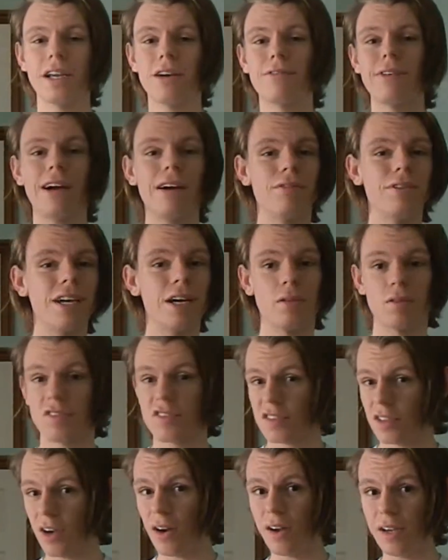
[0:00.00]
around
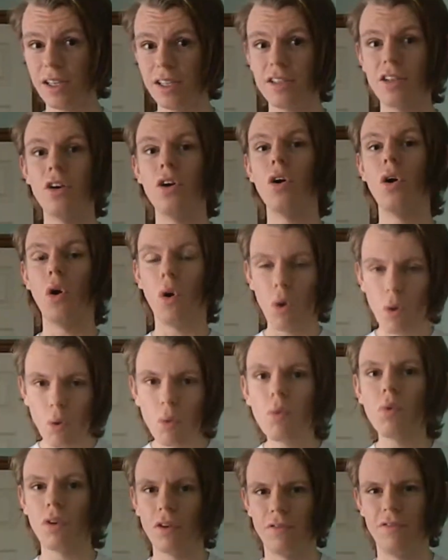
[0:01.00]
outside,
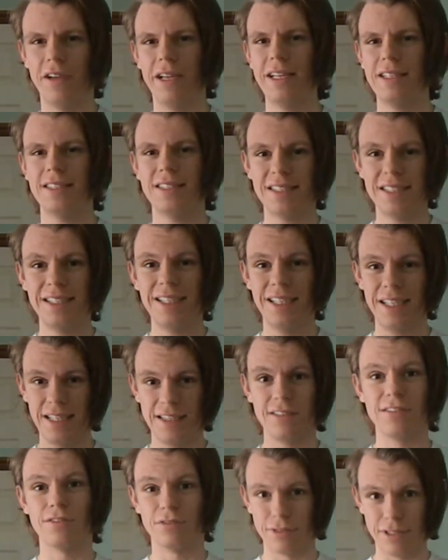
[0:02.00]
all of it
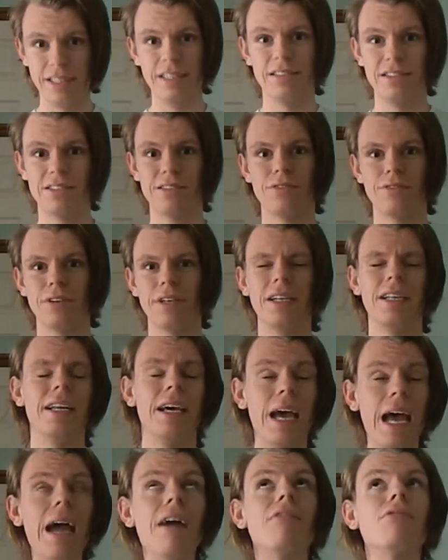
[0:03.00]
is green screen.
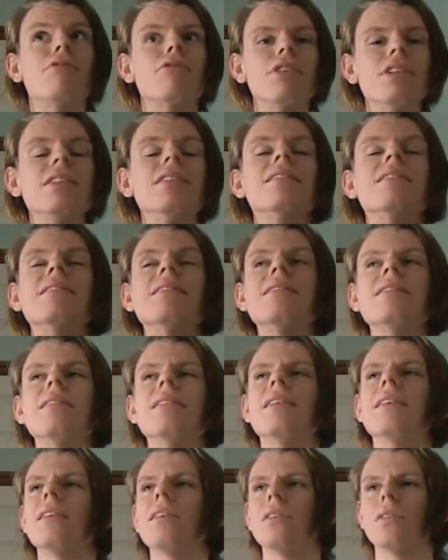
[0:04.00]
Every
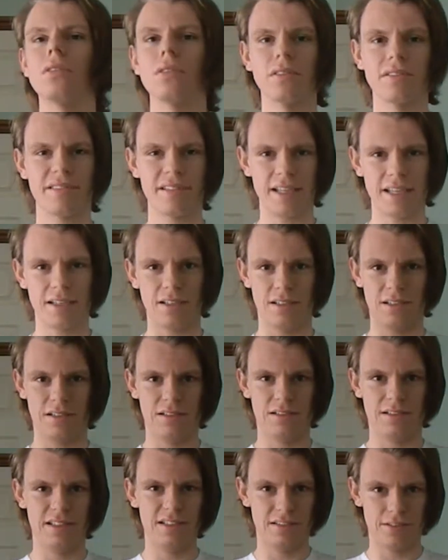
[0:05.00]
single
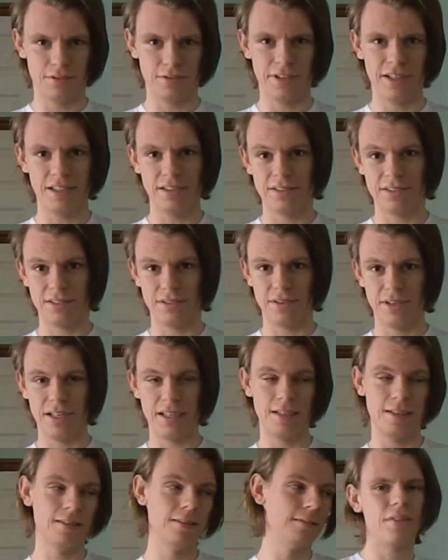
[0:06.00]
second is green
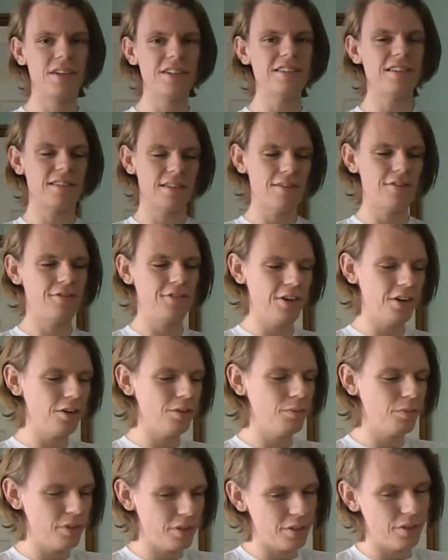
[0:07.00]
screen. This is a
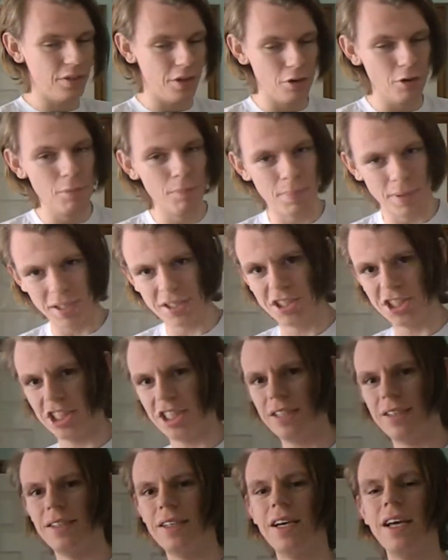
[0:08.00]
film with no
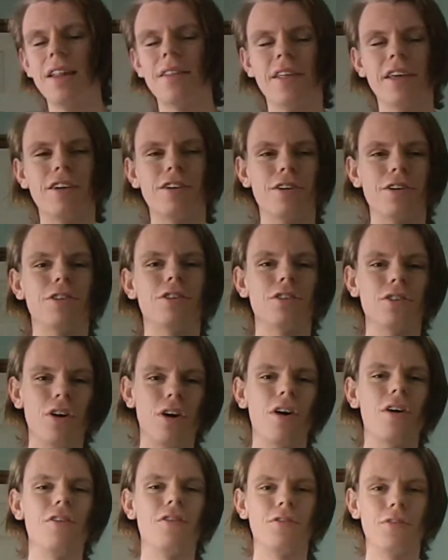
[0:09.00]
budget. They could
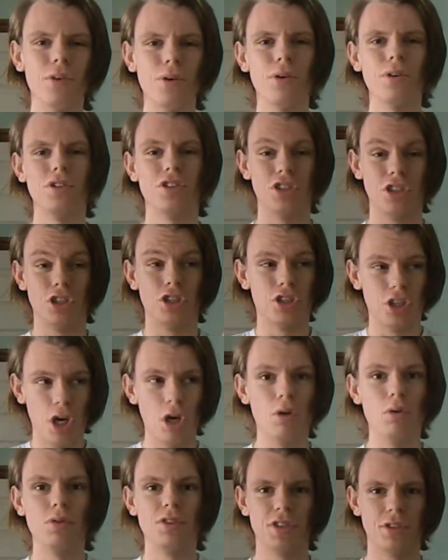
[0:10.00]
not afford to
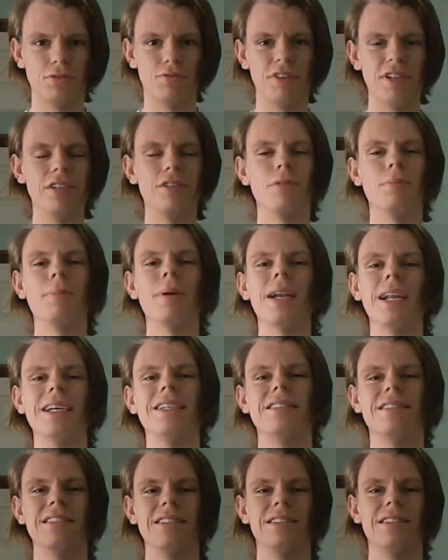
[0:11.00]
go to real
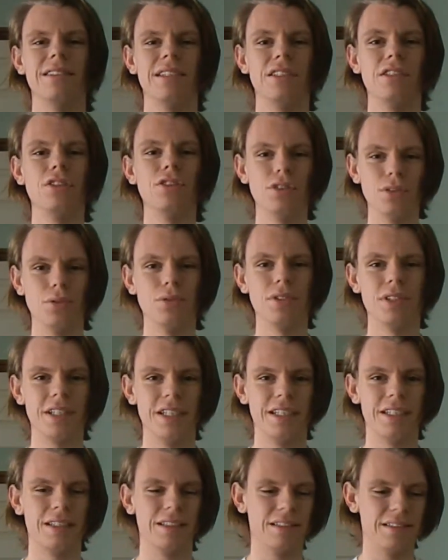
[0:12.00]
places and do
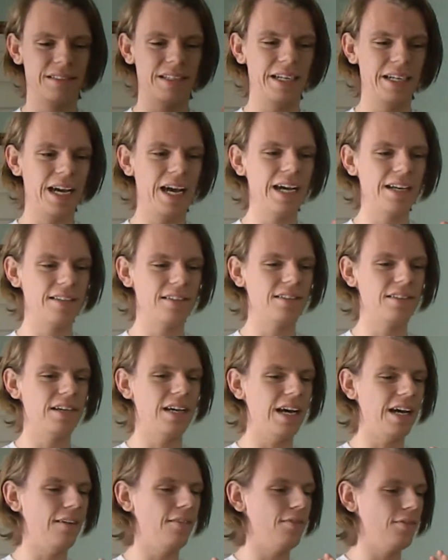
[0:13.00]
things. They had to
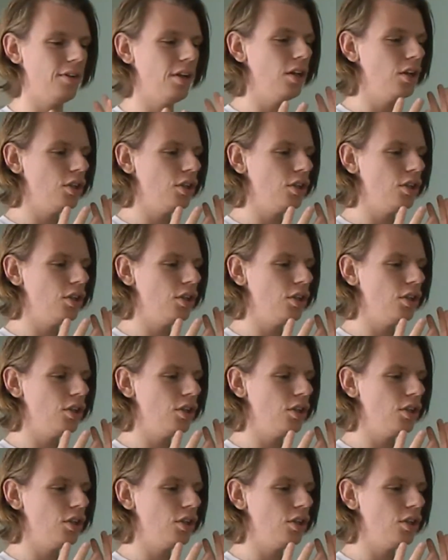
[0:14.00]
have